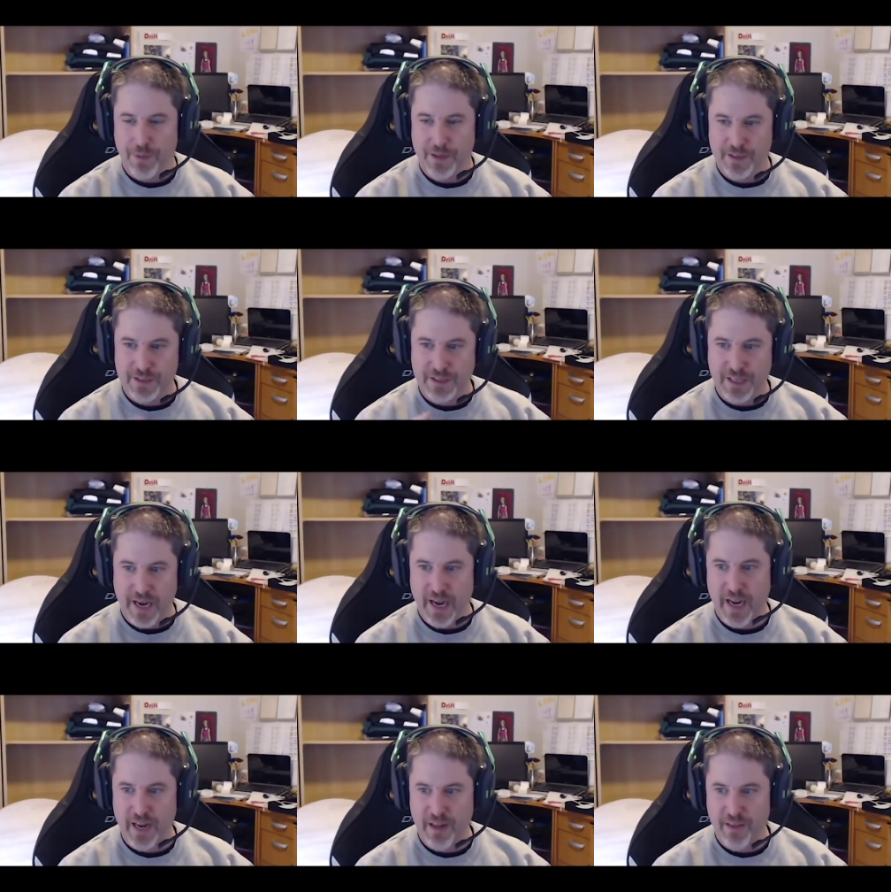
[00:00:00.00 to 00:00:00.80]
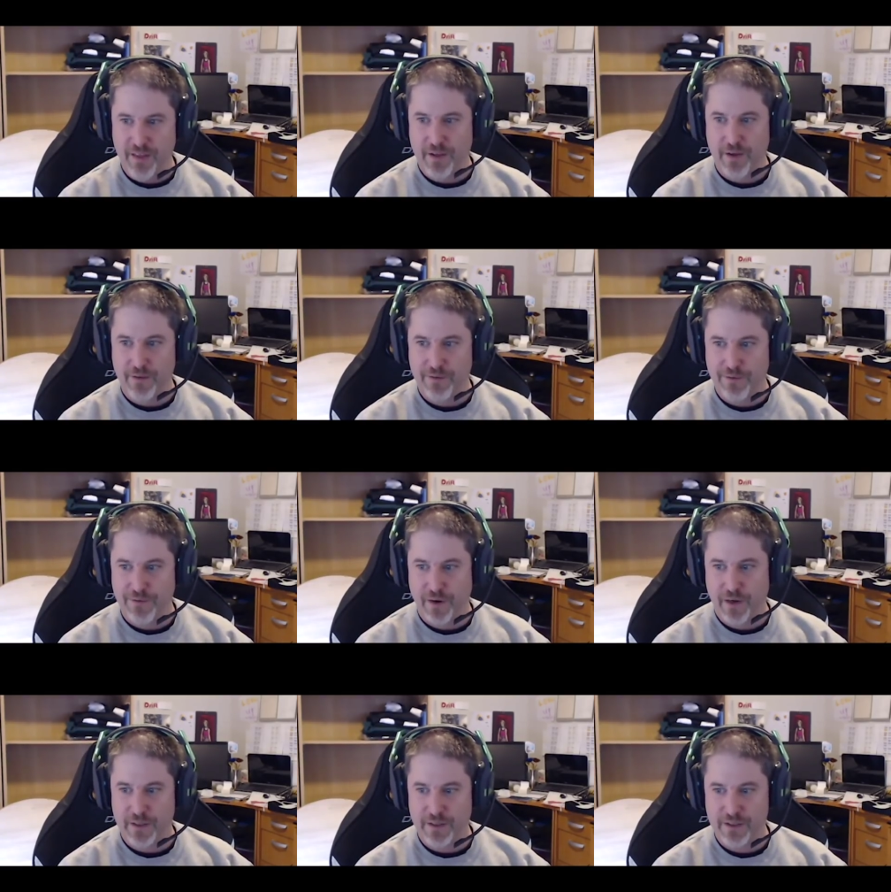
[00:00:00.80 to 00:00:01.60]
the day the
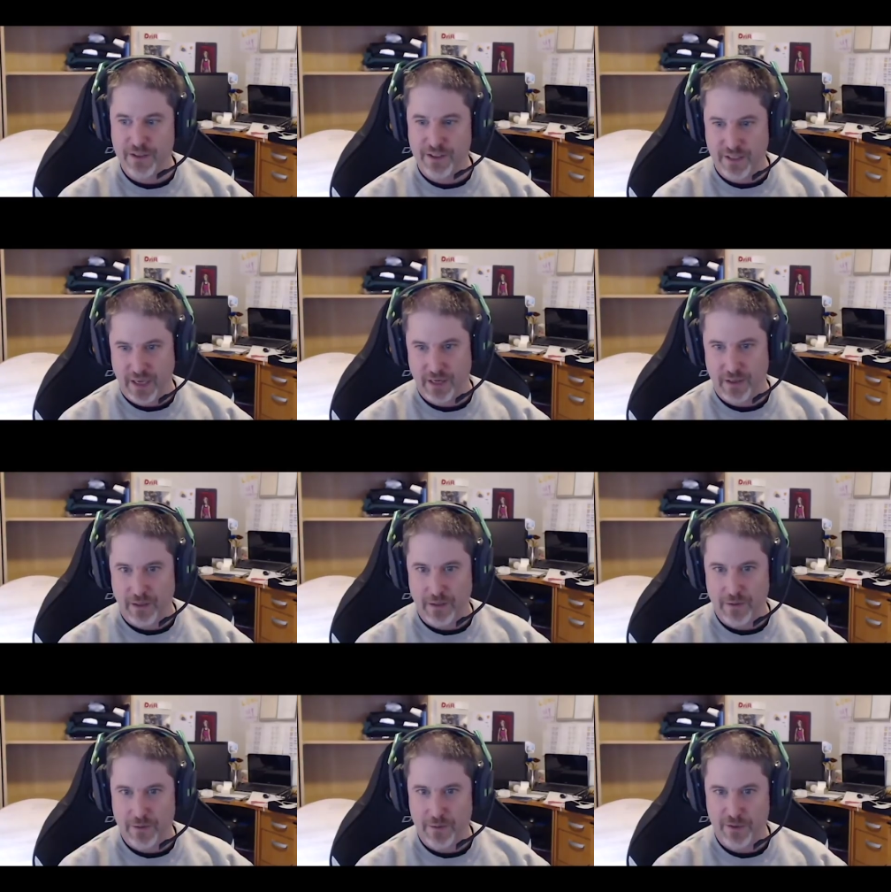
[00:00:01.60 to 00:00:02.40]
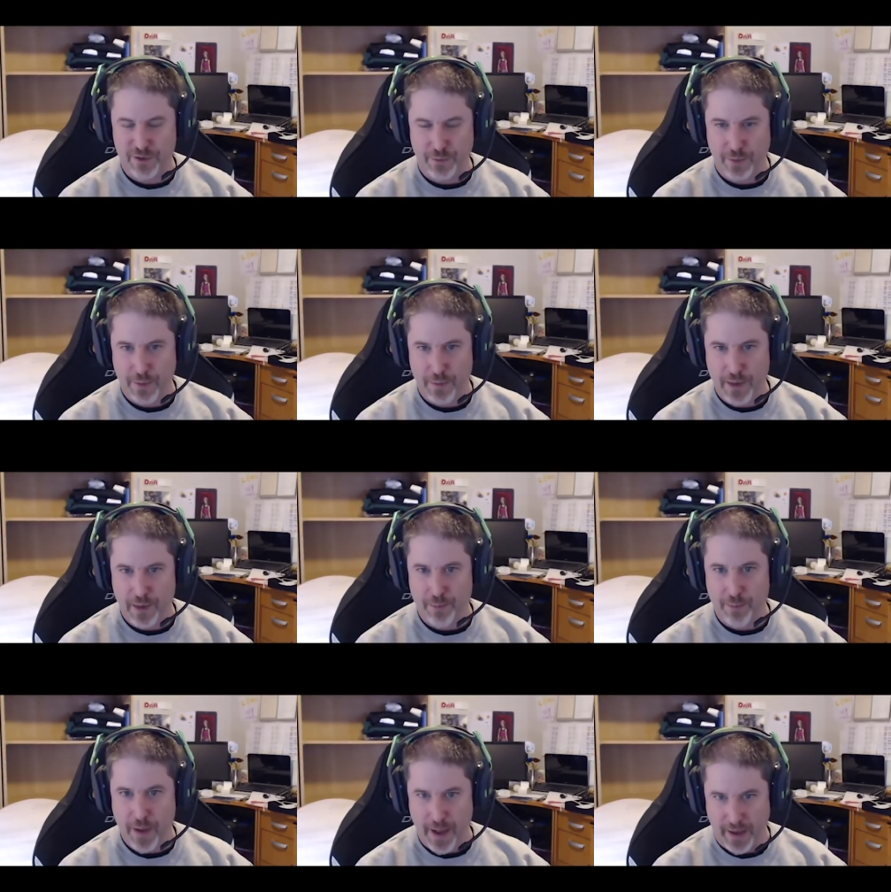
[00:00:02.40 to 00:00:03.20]
funds settle, which will be
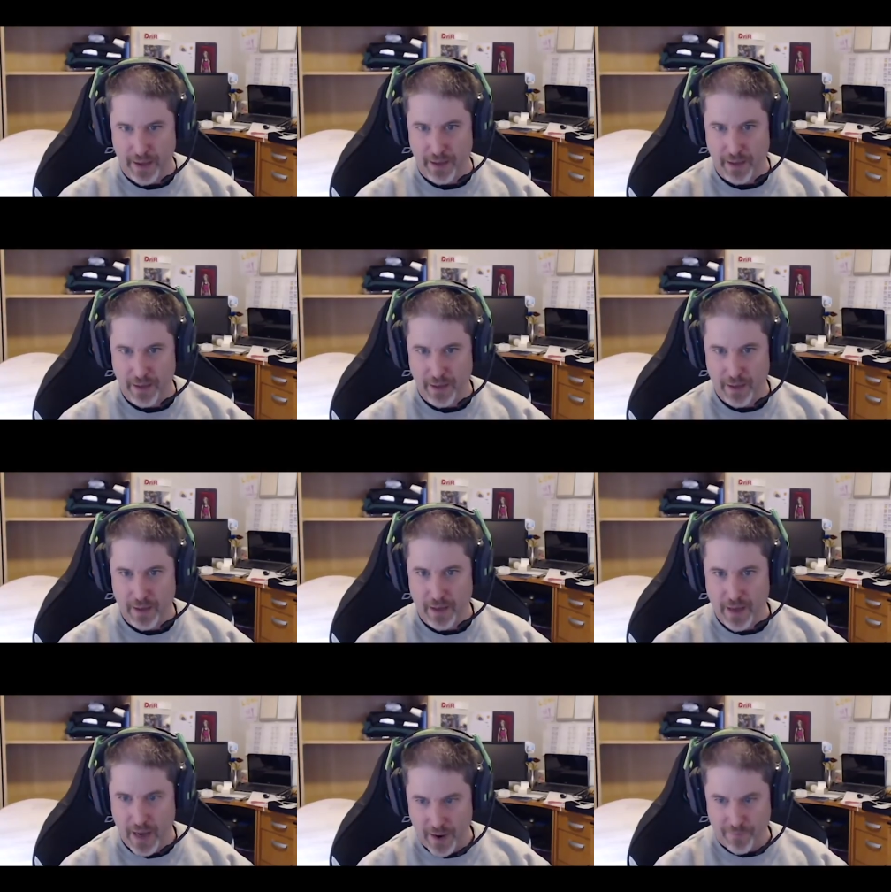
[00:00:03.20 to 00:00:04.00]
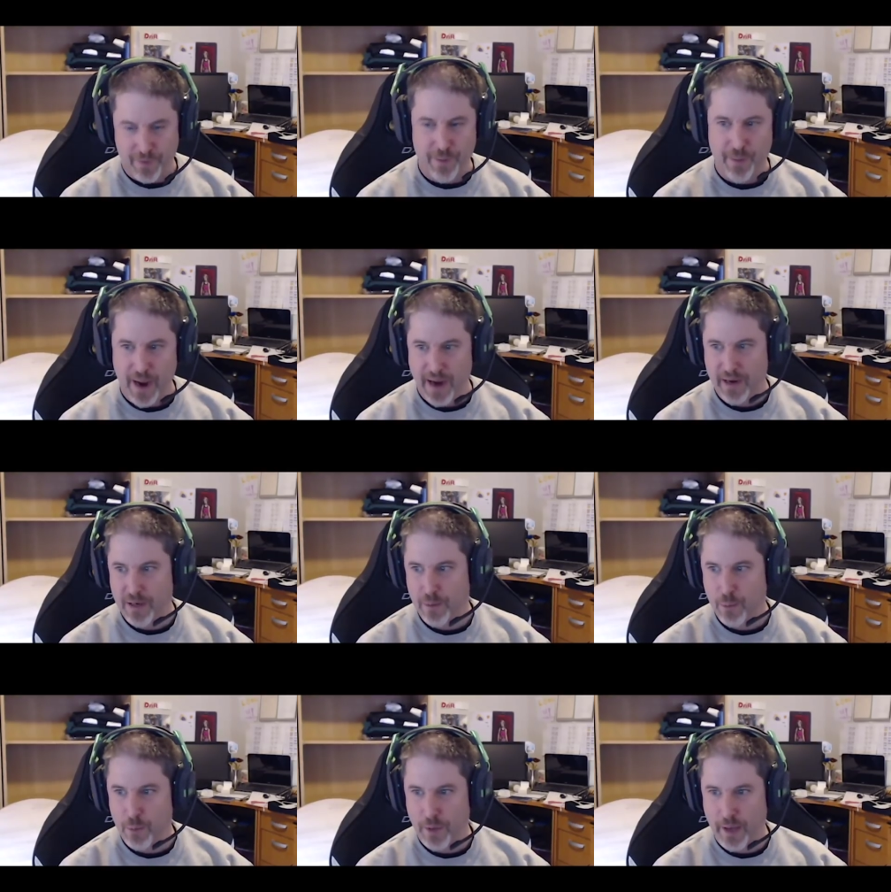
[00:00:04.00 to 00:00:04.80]
mid May, every
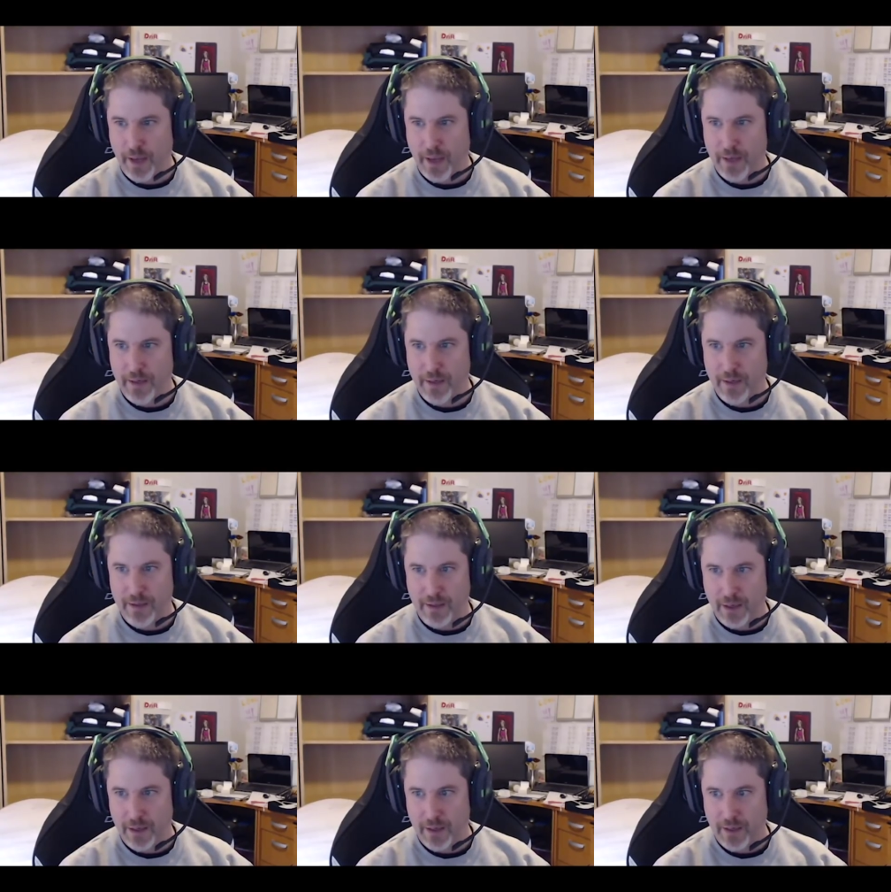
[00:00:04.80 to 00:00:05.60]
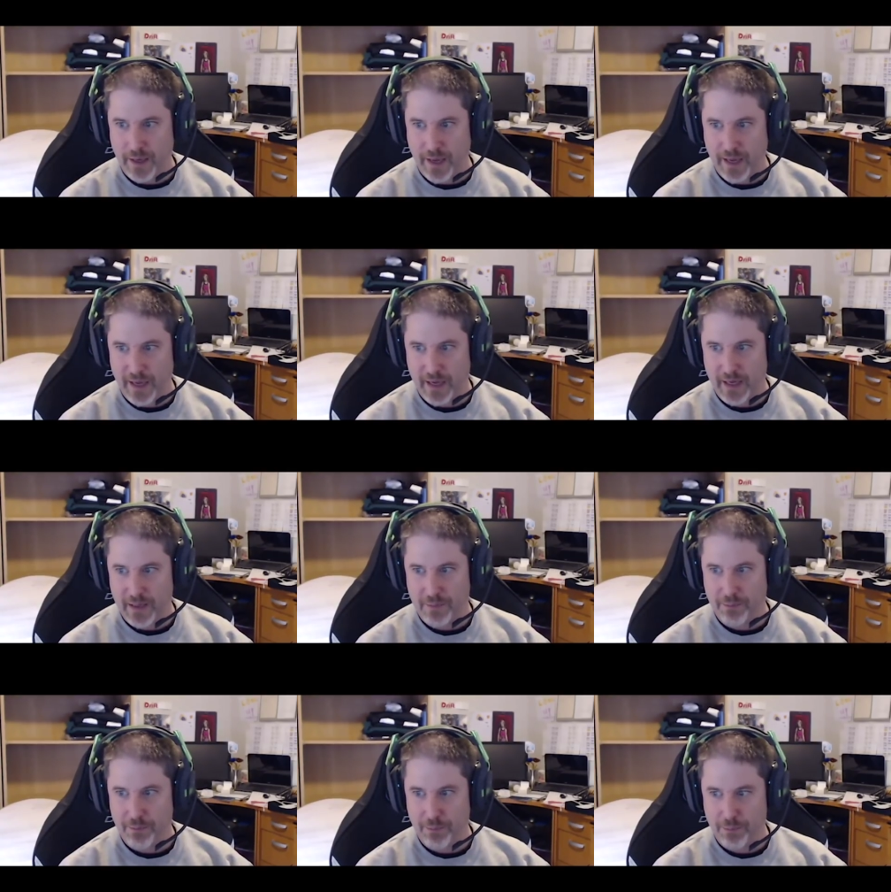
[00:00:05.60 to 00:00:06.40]
backer will get an,
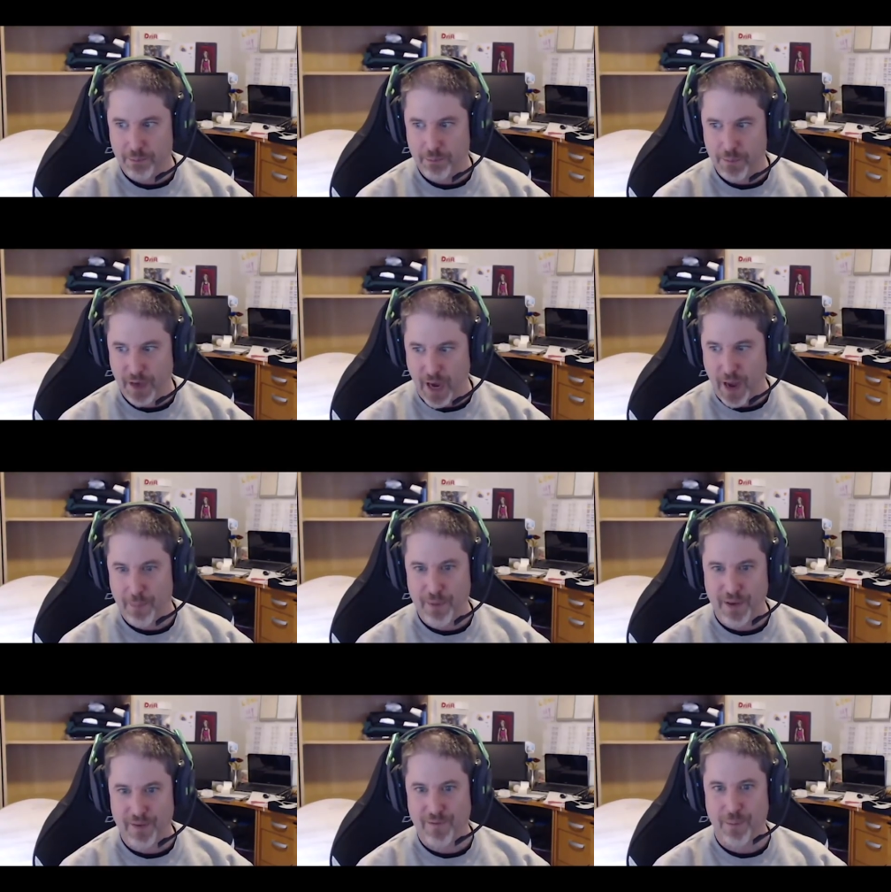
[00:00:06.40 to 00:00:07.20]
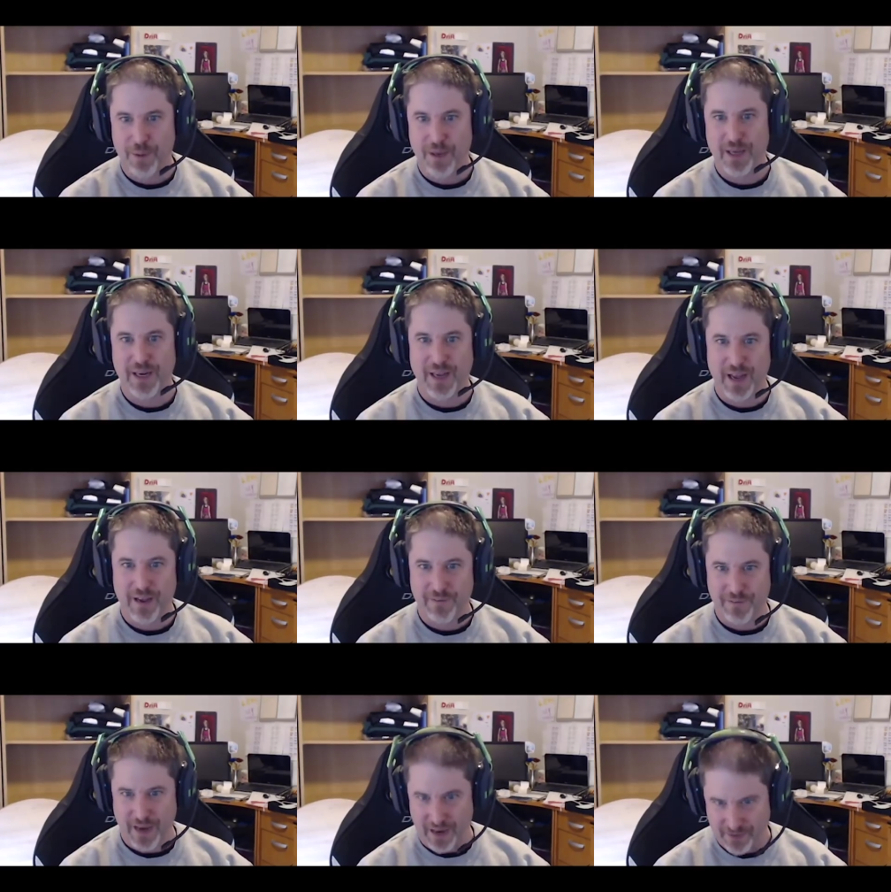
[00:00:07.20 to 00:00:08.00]
a copy of the
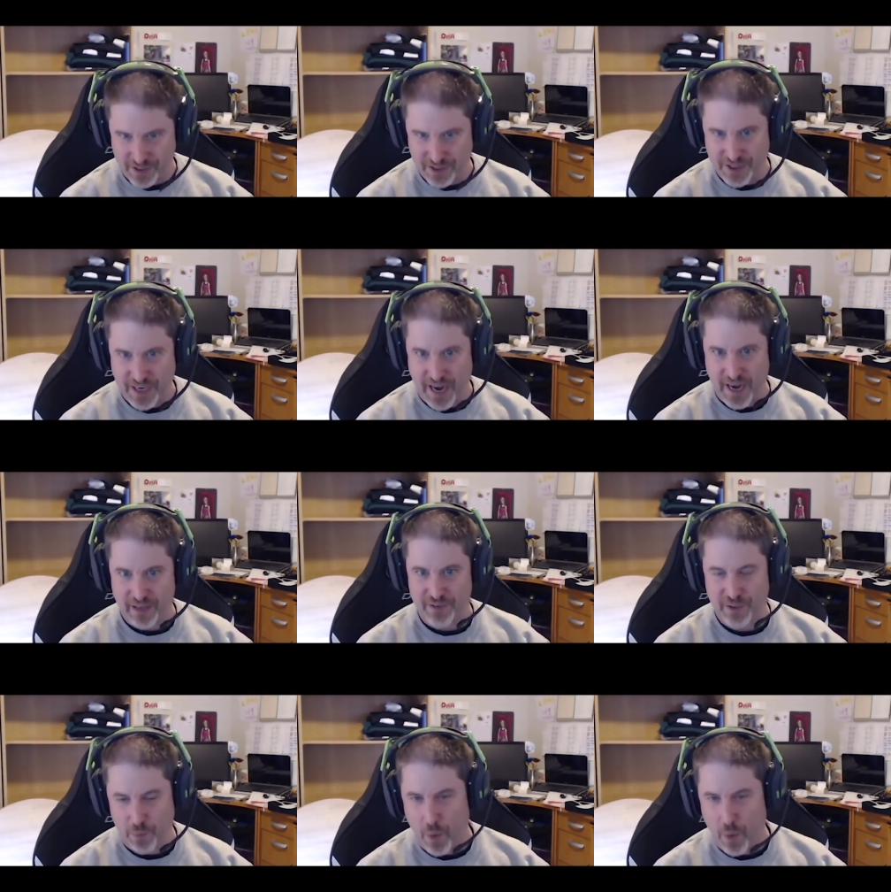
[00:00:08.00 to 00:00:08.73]
PDF as it stands.